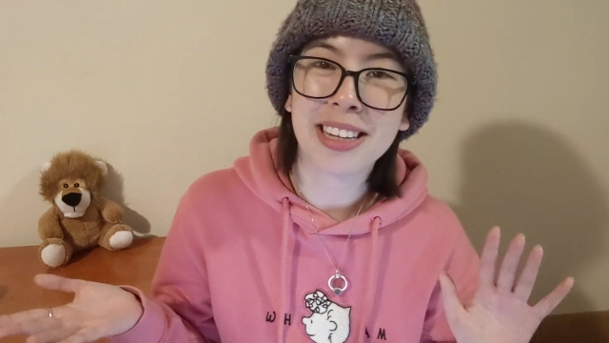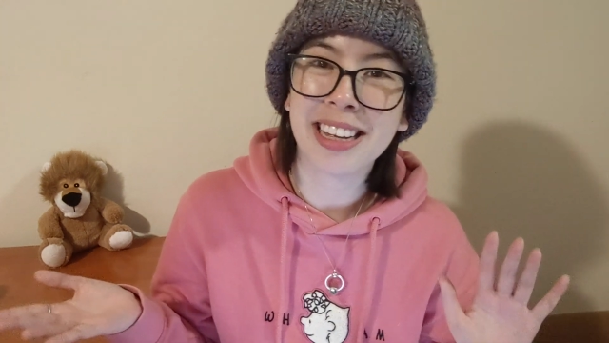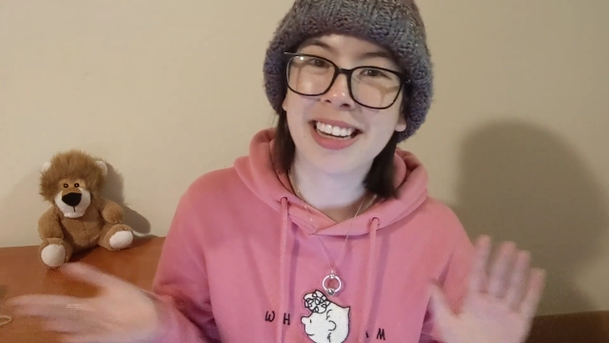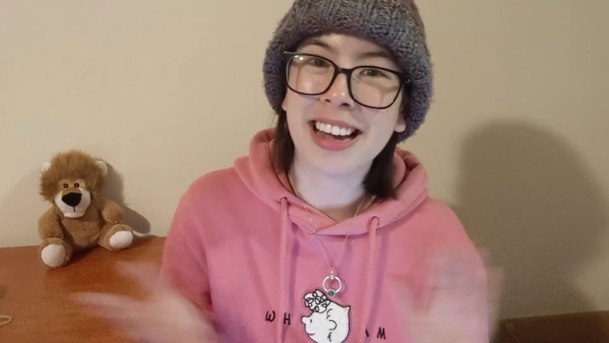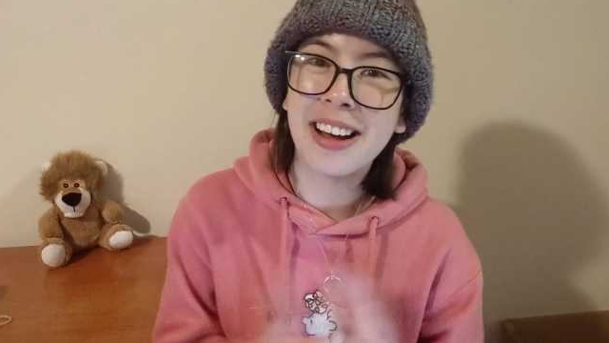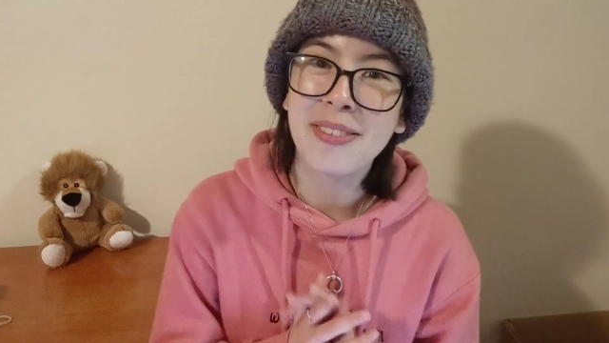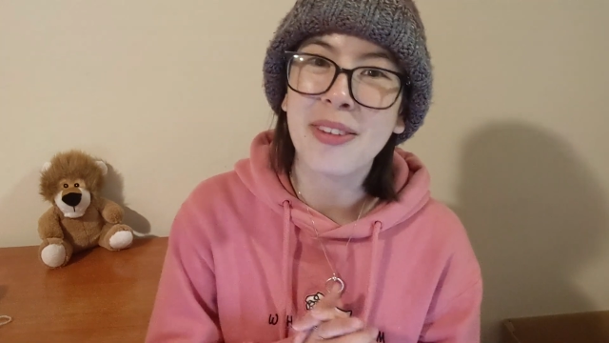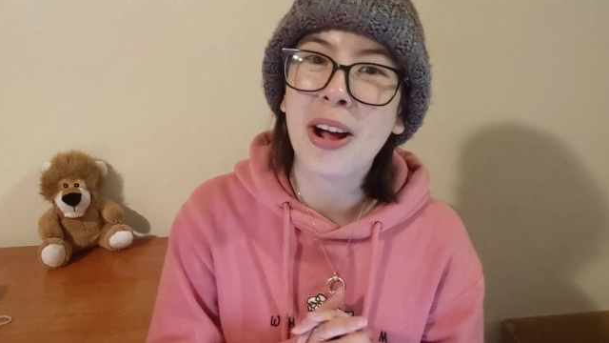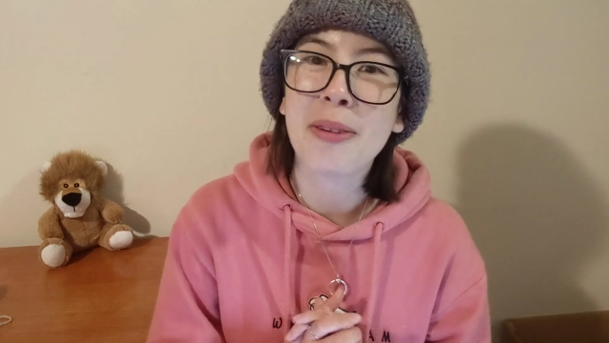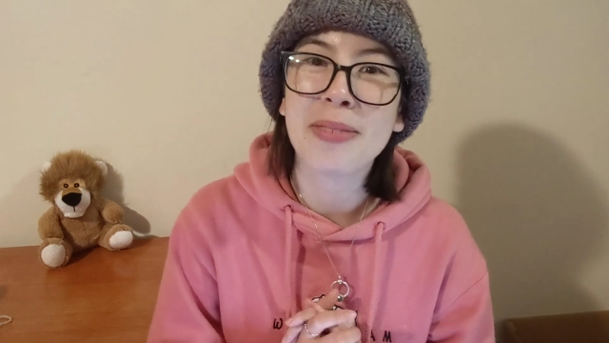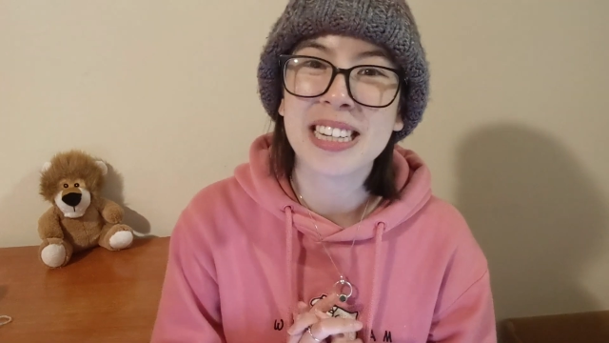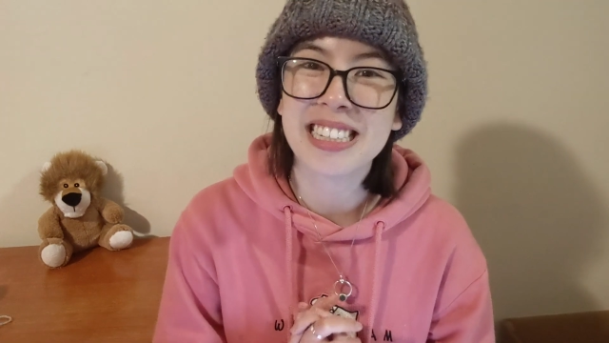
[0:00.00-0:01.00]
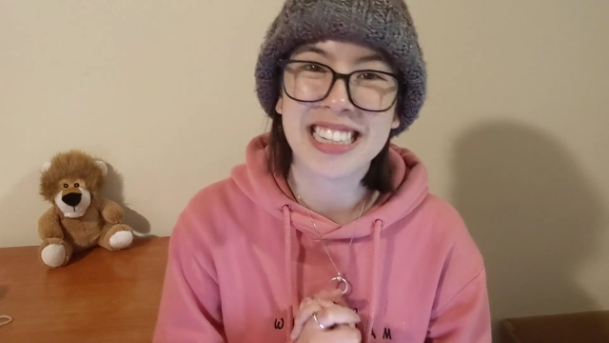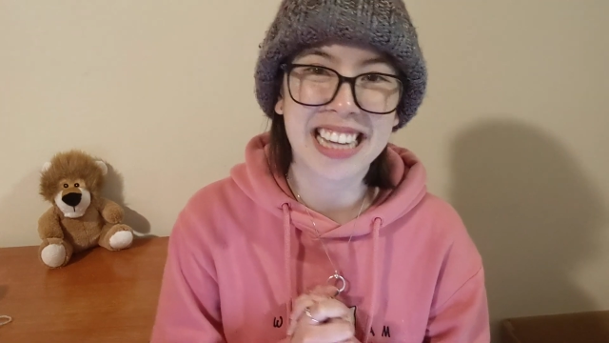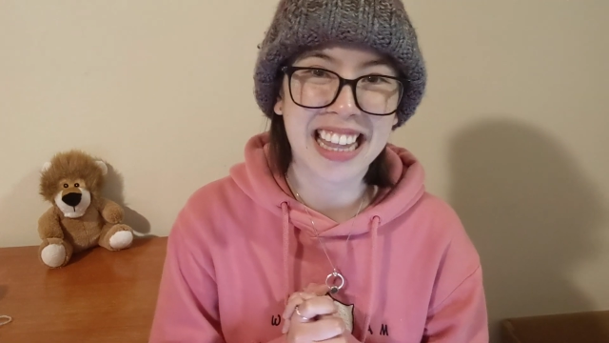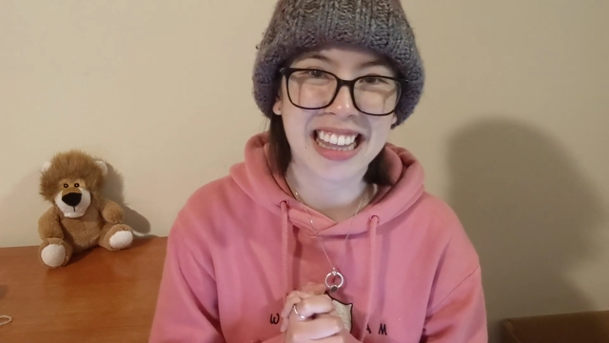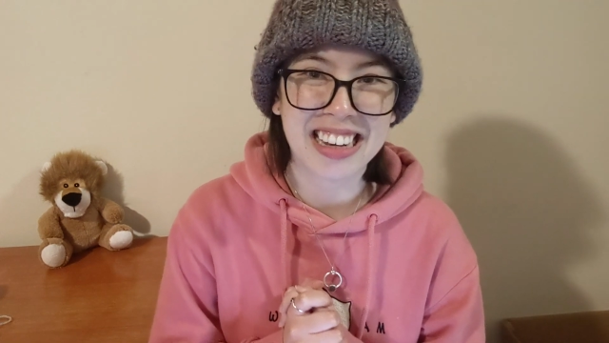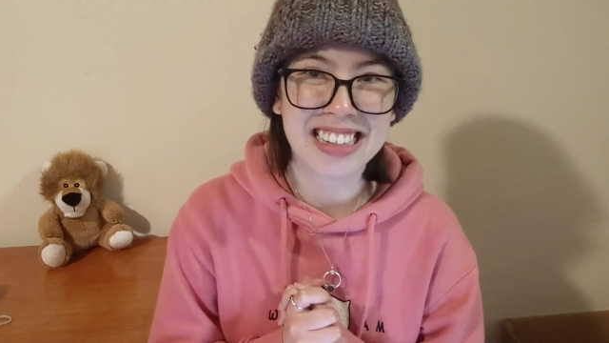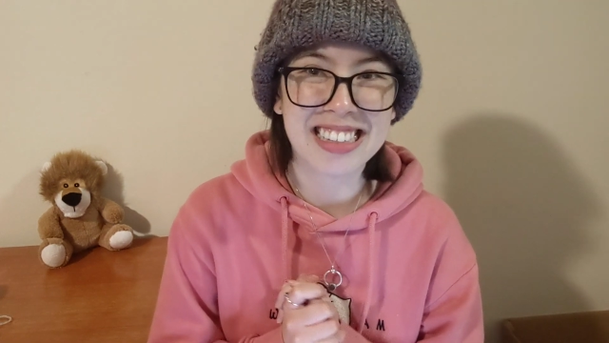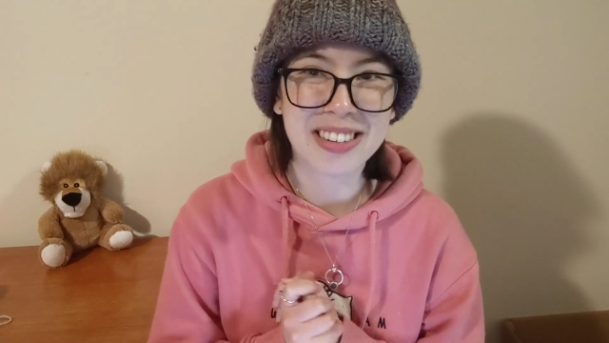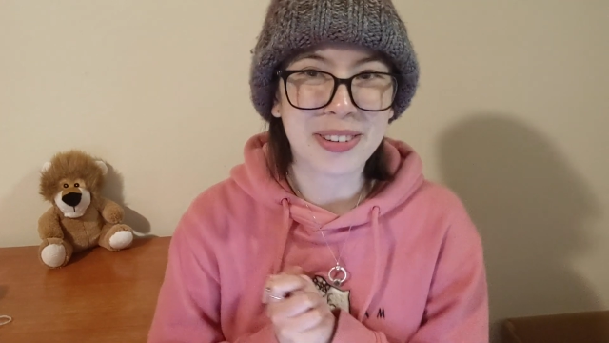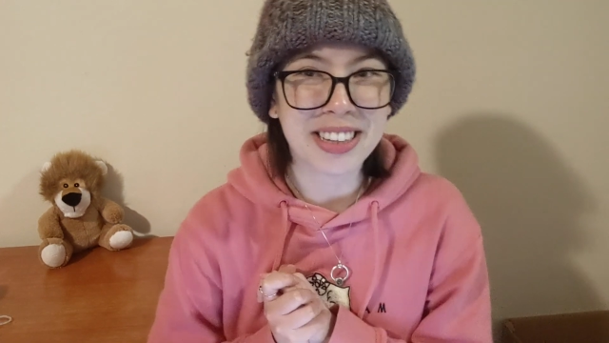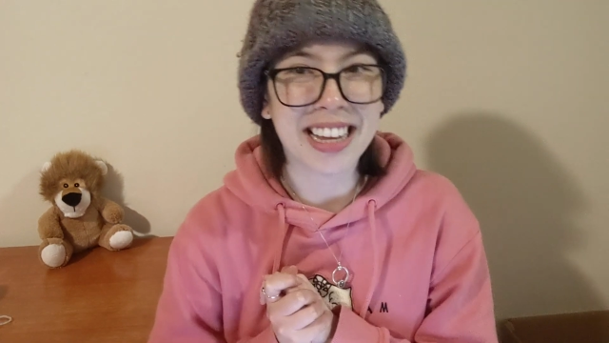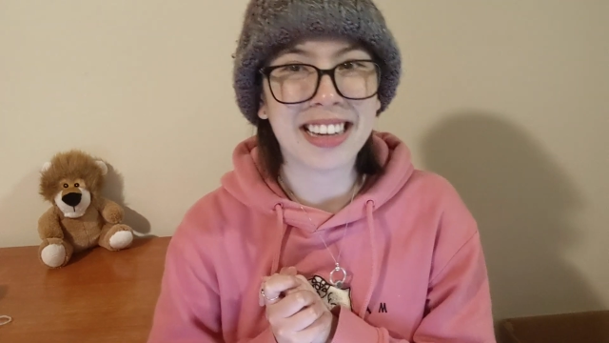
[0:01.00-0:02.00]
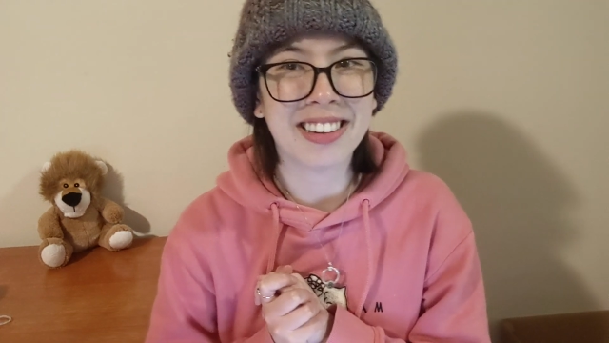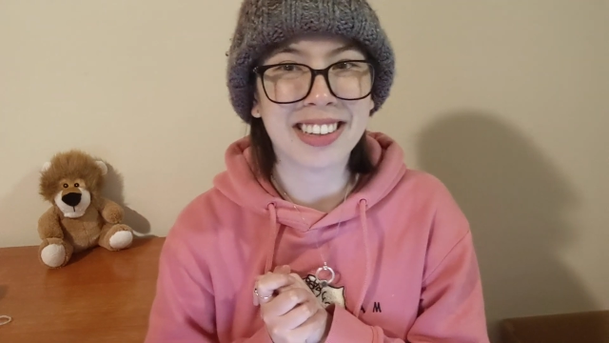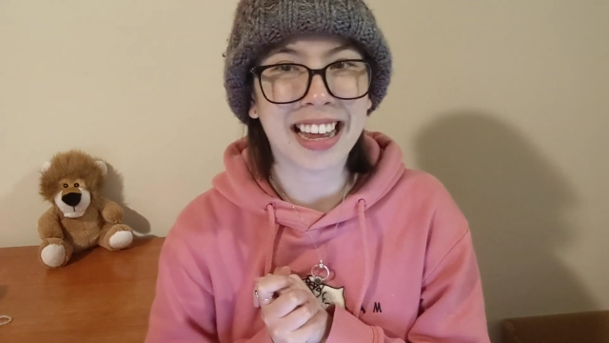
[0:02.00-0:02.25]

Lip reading: can open it together and see what they look